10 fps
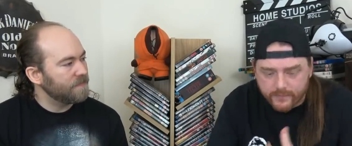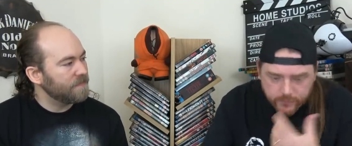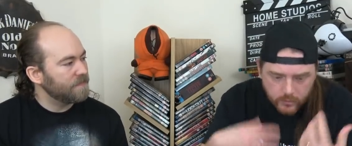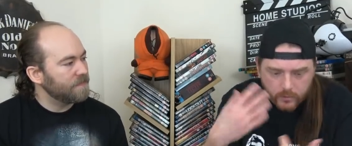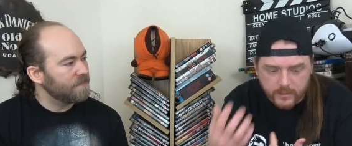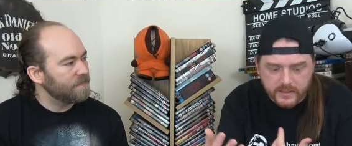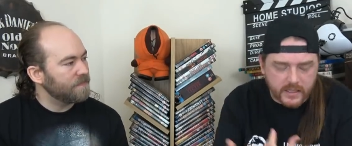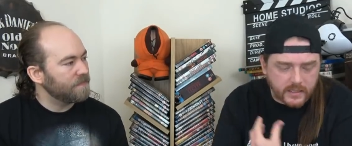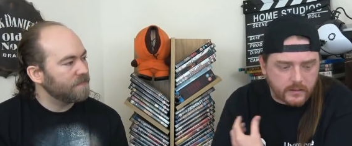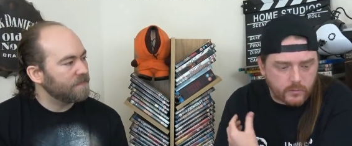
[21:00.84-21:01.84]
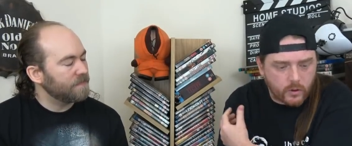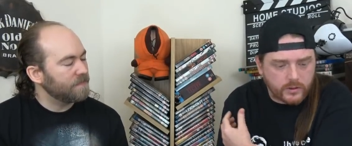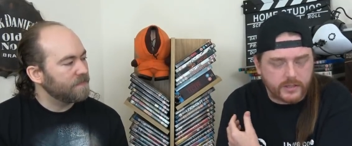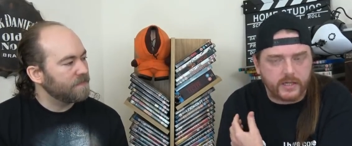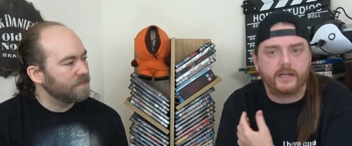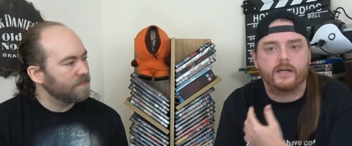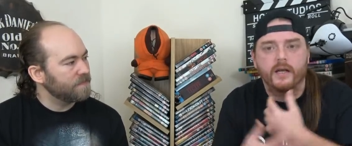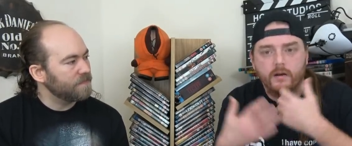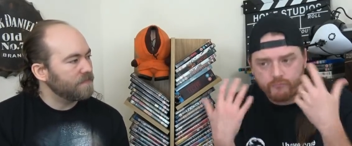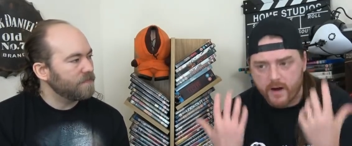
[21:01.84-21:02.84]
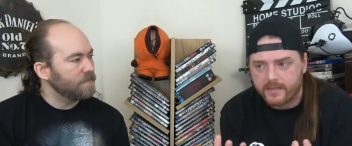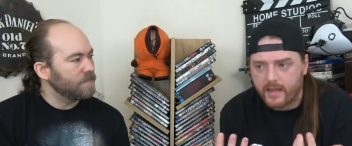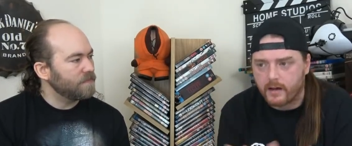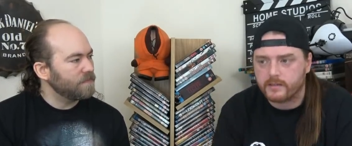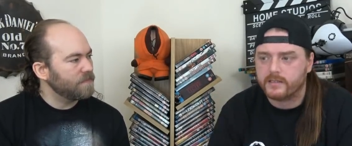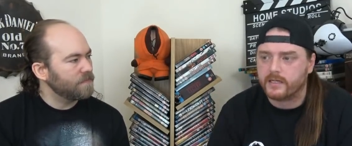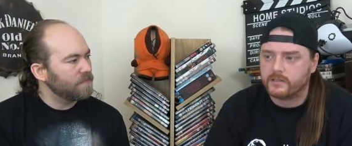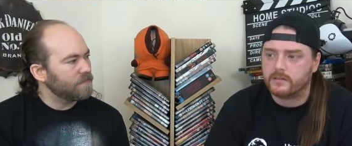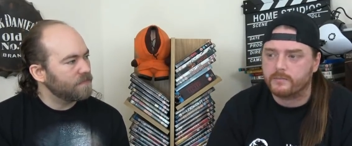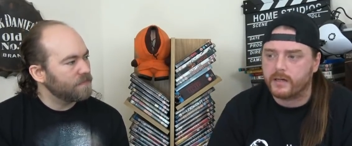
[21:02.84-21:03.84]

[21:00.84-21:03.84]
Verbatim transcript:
Speaker 1: before we'd sat down to watch it and read that section